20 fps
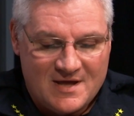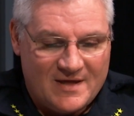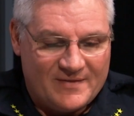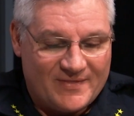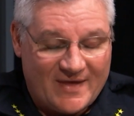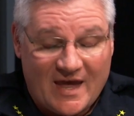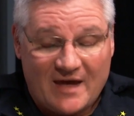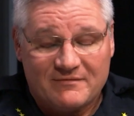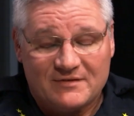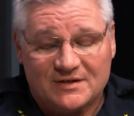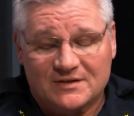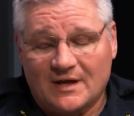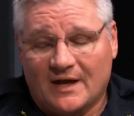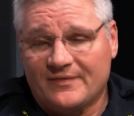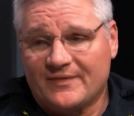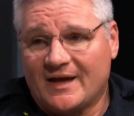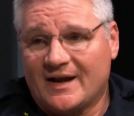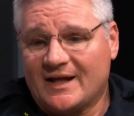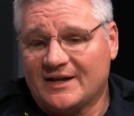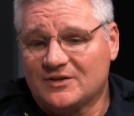They haven't
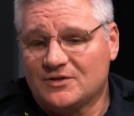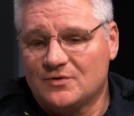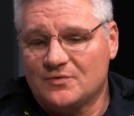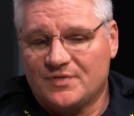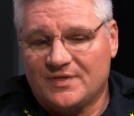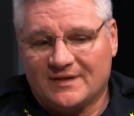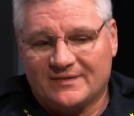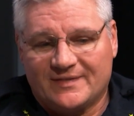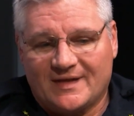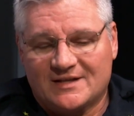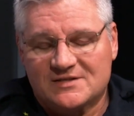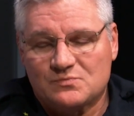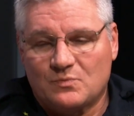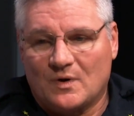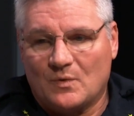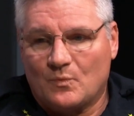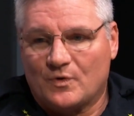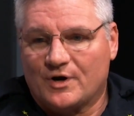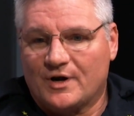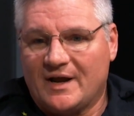done that. I do think that's
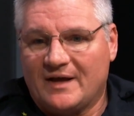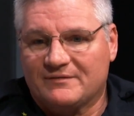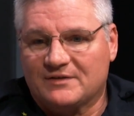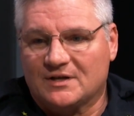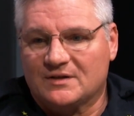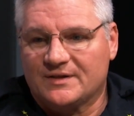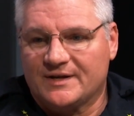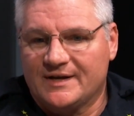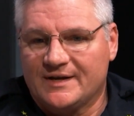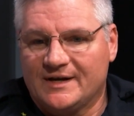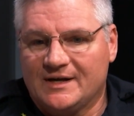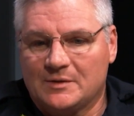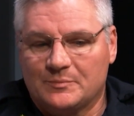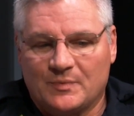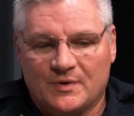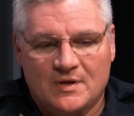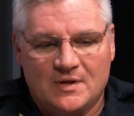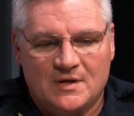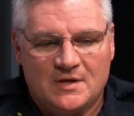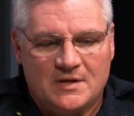one we're going to have to clean
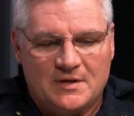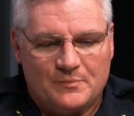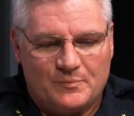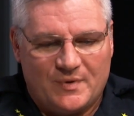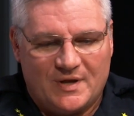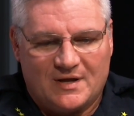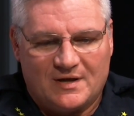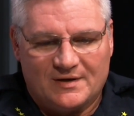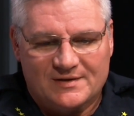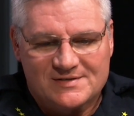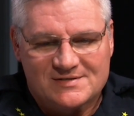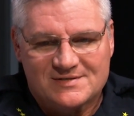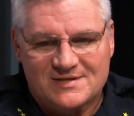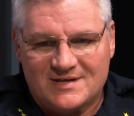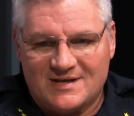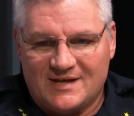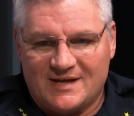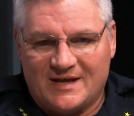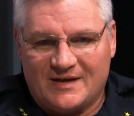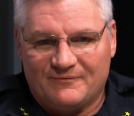up because
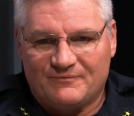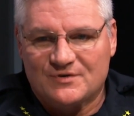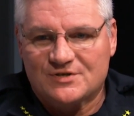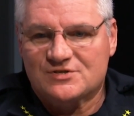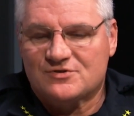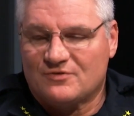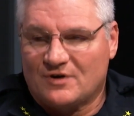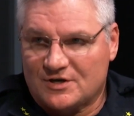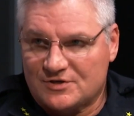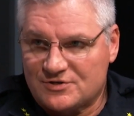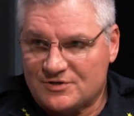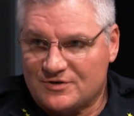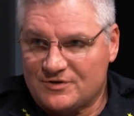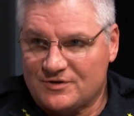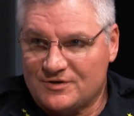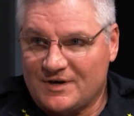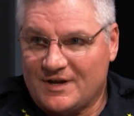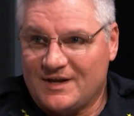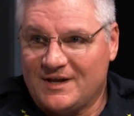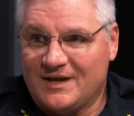the
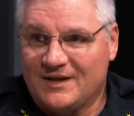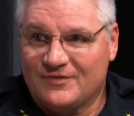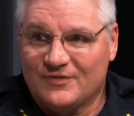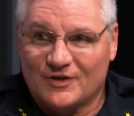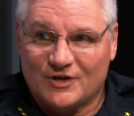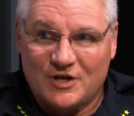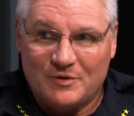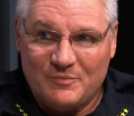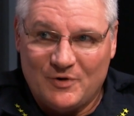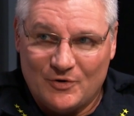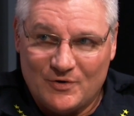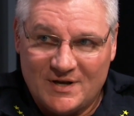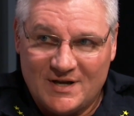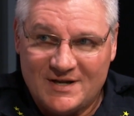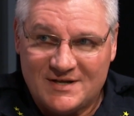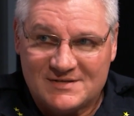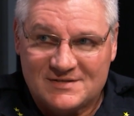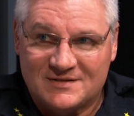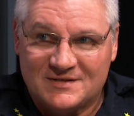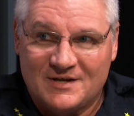infrastructure in the
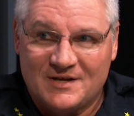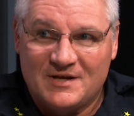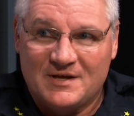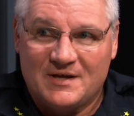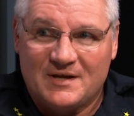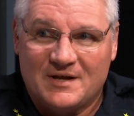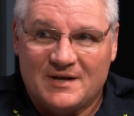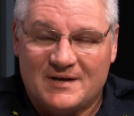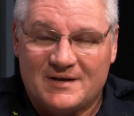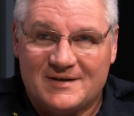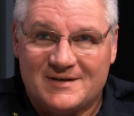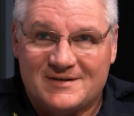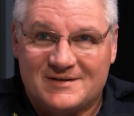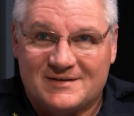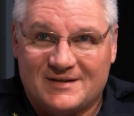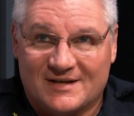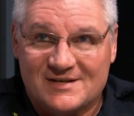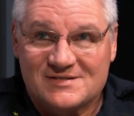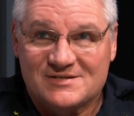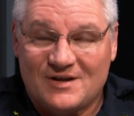communities
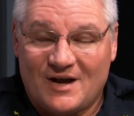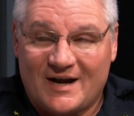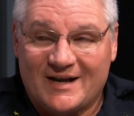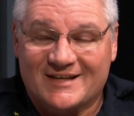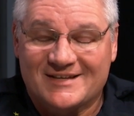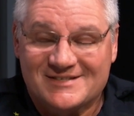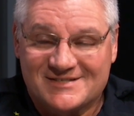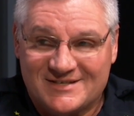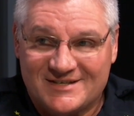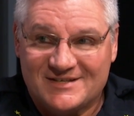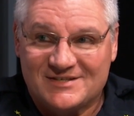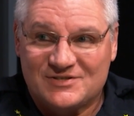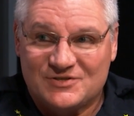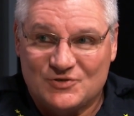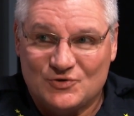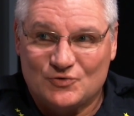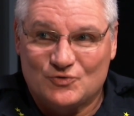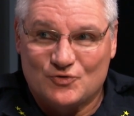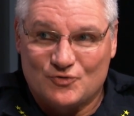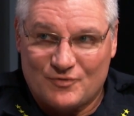does not exist
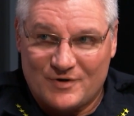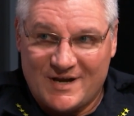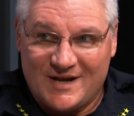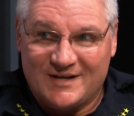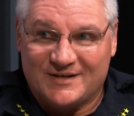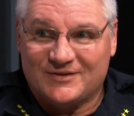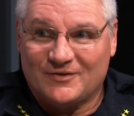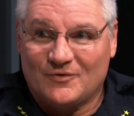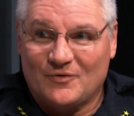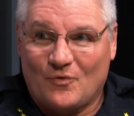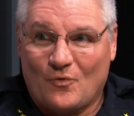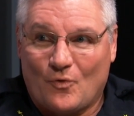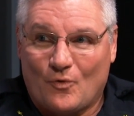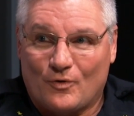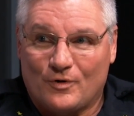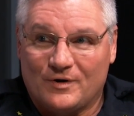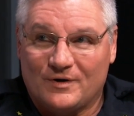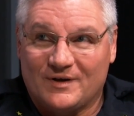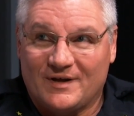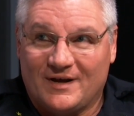to treat
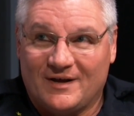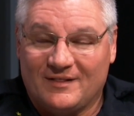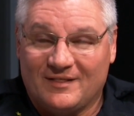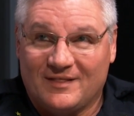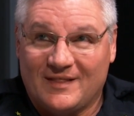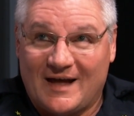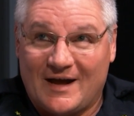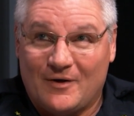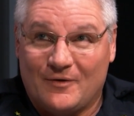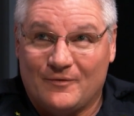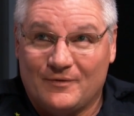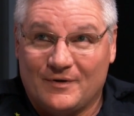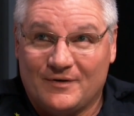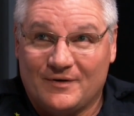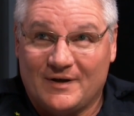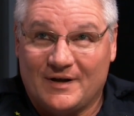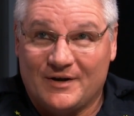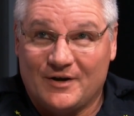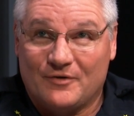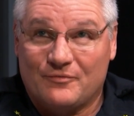or allow
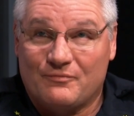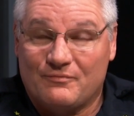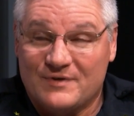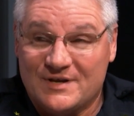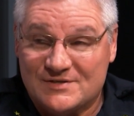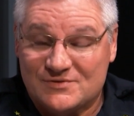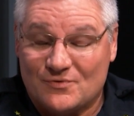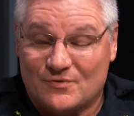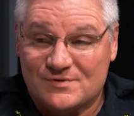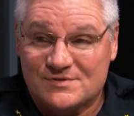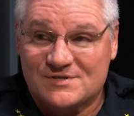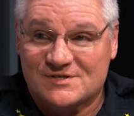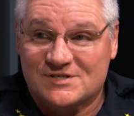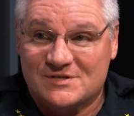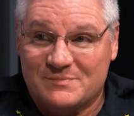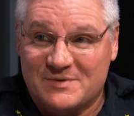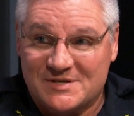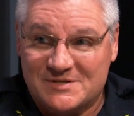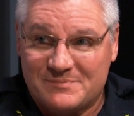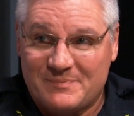enough resources to
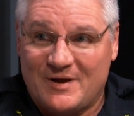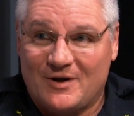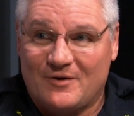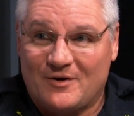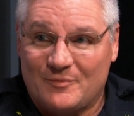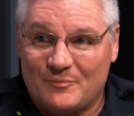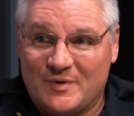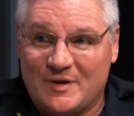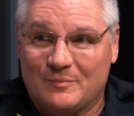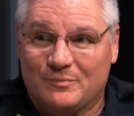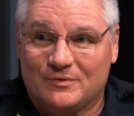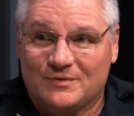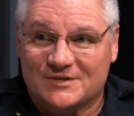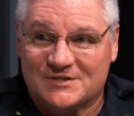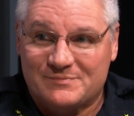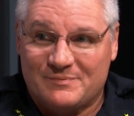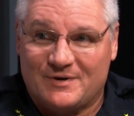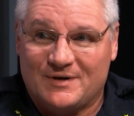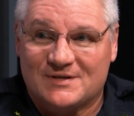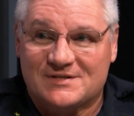be spent on people
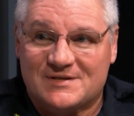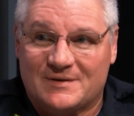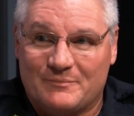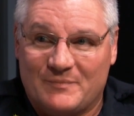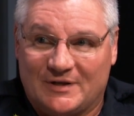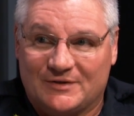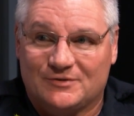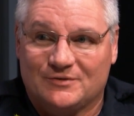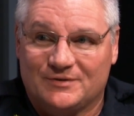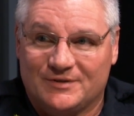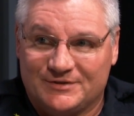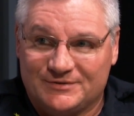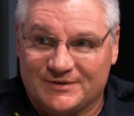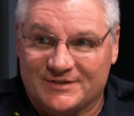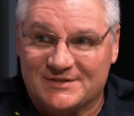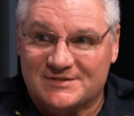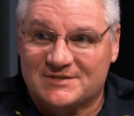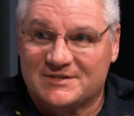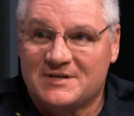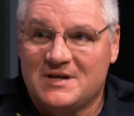experiencing mental
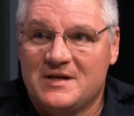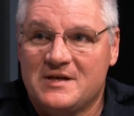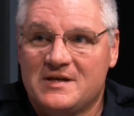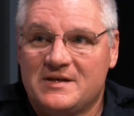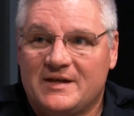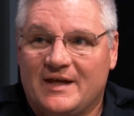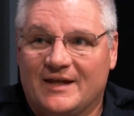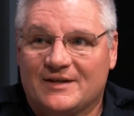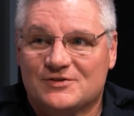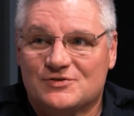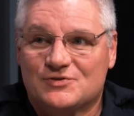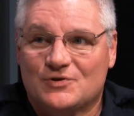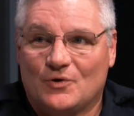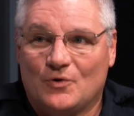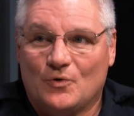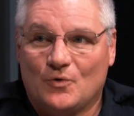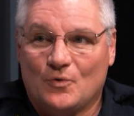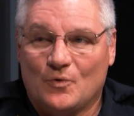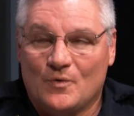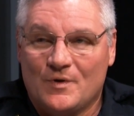illness. And
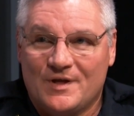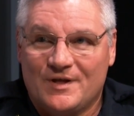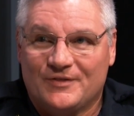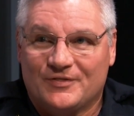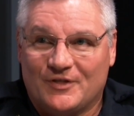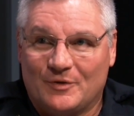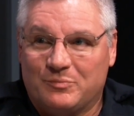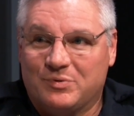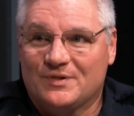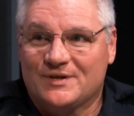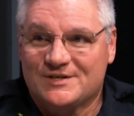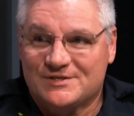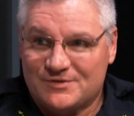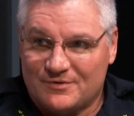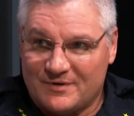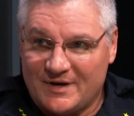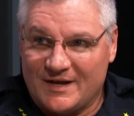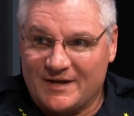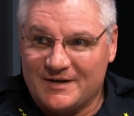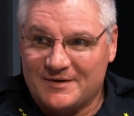so the police
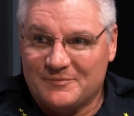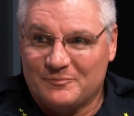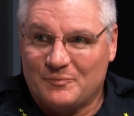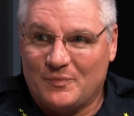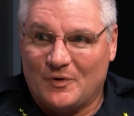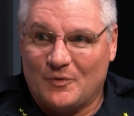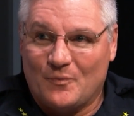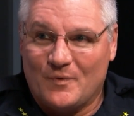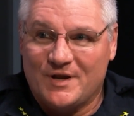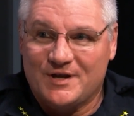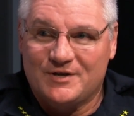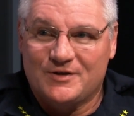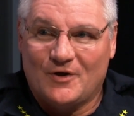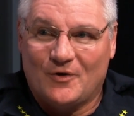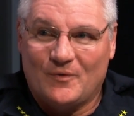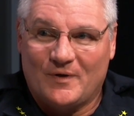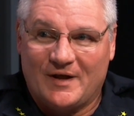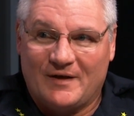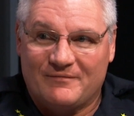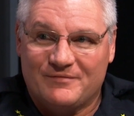are it, but we
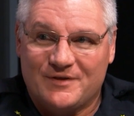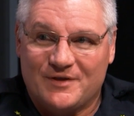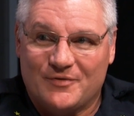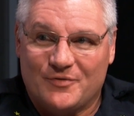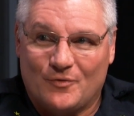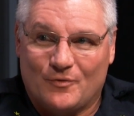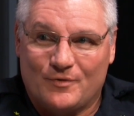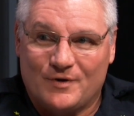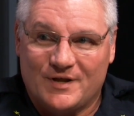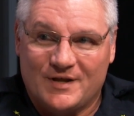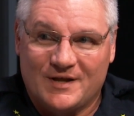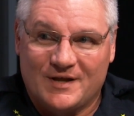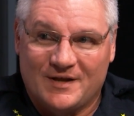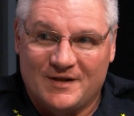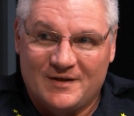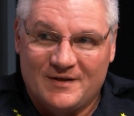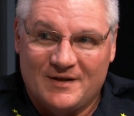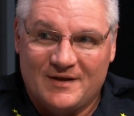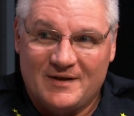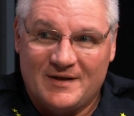don't have the authority
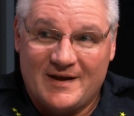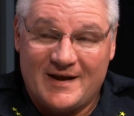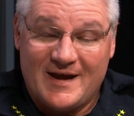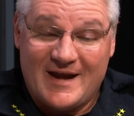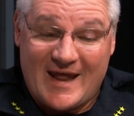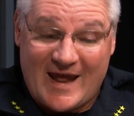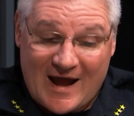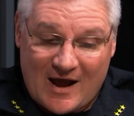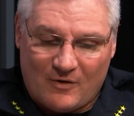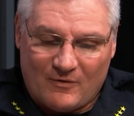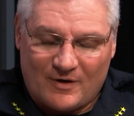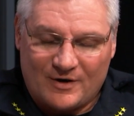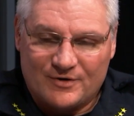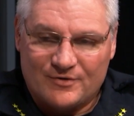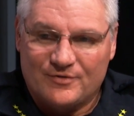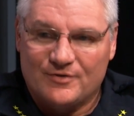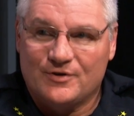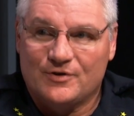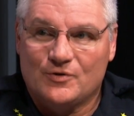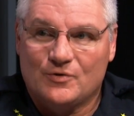now
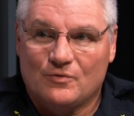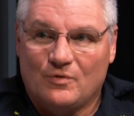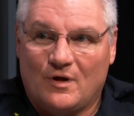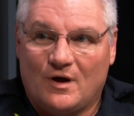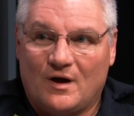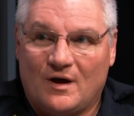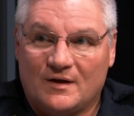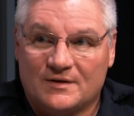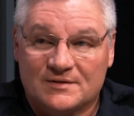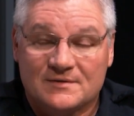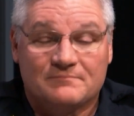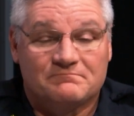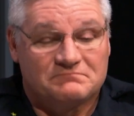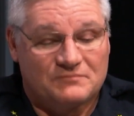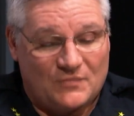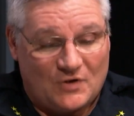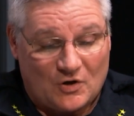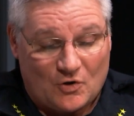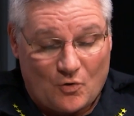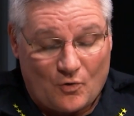under the new law,
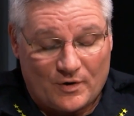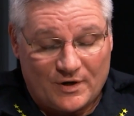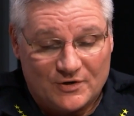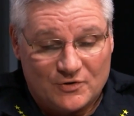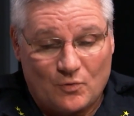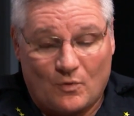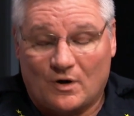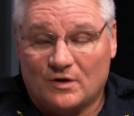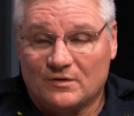according to our